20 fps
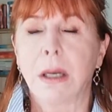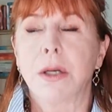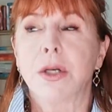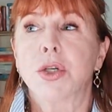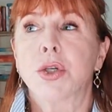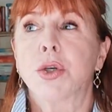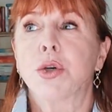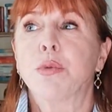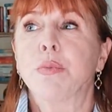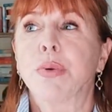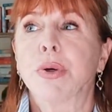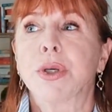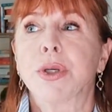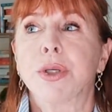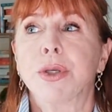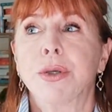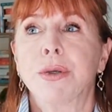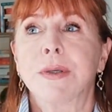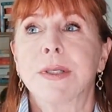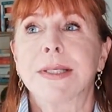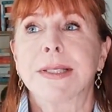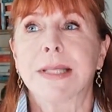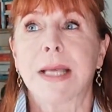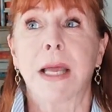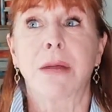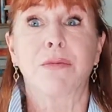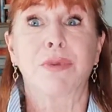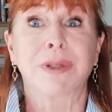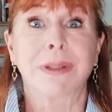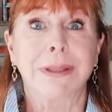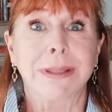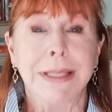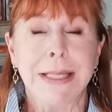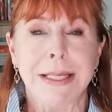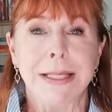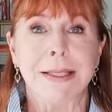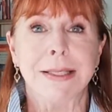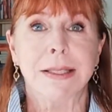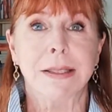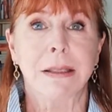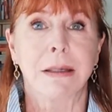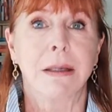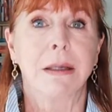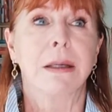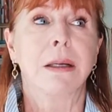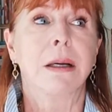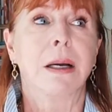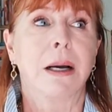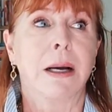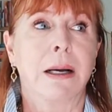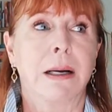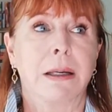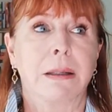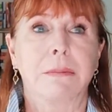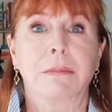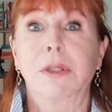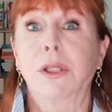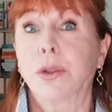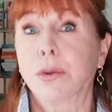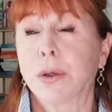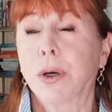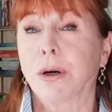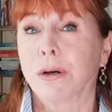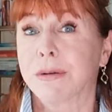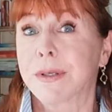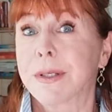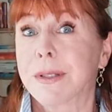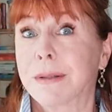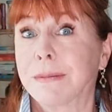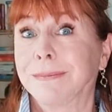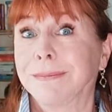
to produce and release uh, glucose